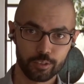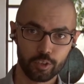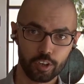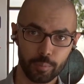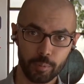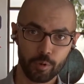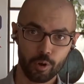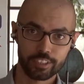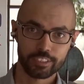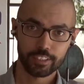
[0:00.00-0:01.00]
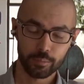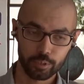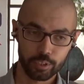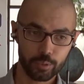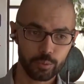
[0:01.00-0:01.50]
to talk about Project
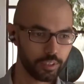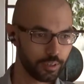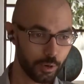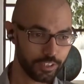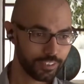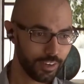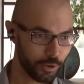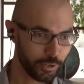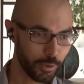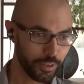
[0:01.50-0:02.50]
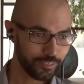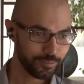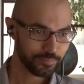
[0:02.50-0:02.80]
W. Martin, how are you doing?